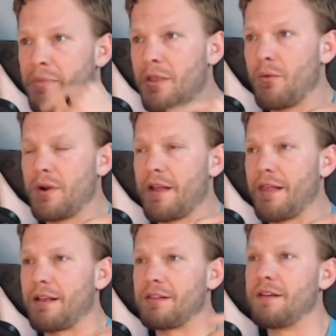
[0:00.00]

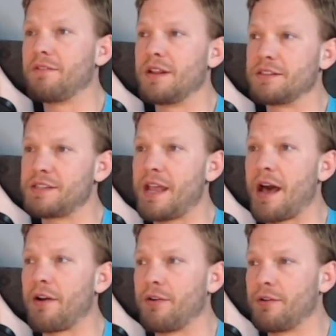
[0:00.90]
like lived in
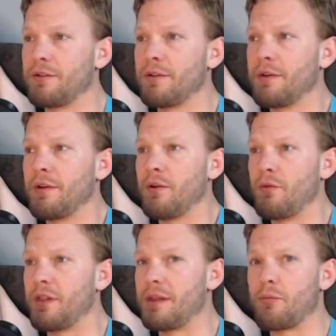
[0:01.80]
Seattle
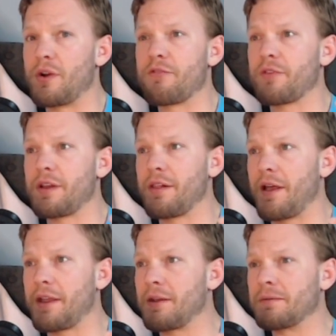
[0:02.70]
really briefly,
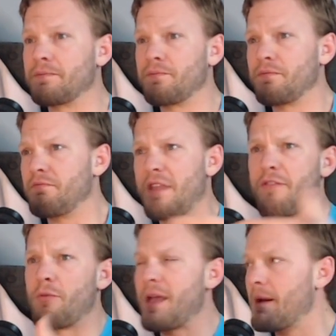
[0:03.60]
like
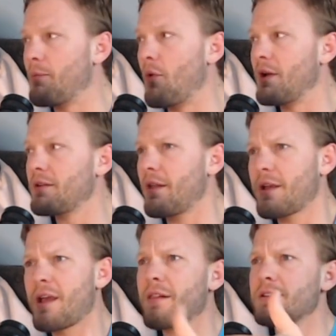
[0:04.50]
never made a point to like,
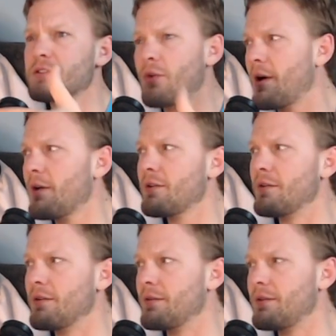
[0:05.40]
hey, let's go out
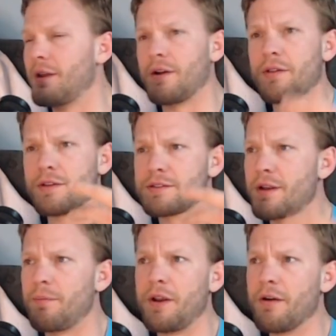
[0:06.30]
and you know, let's
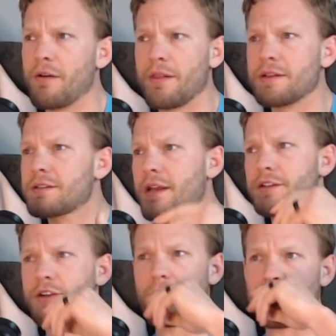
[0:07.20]
get a beer and let's
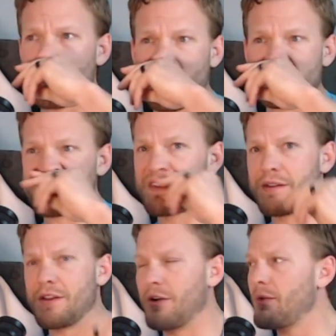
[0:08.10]
catch up, or let's,
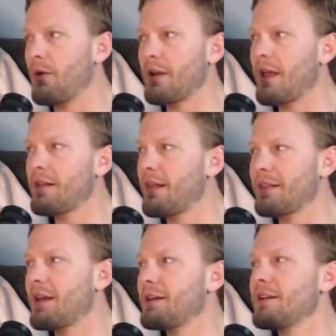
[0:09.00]
you know, you want to hang
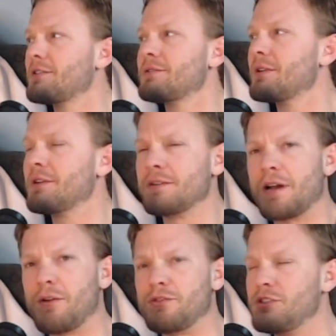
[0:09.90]
like that. And
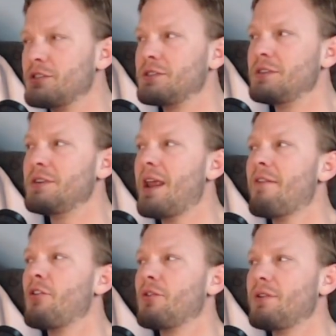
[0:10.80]
I was just
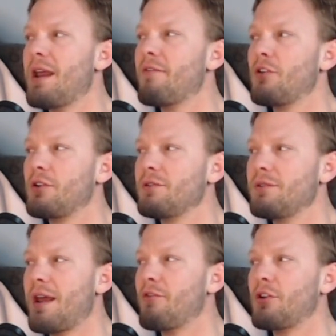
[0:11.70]
never
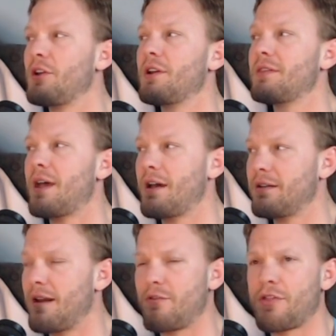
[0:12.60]
good at that.
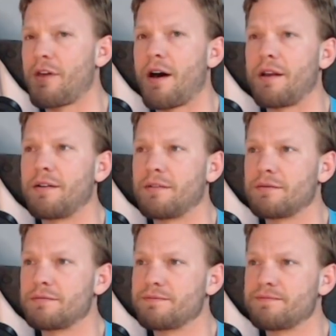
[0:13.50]
Never thought,
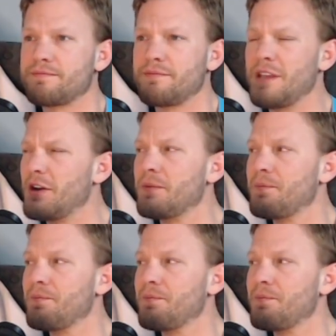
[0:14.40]
you know.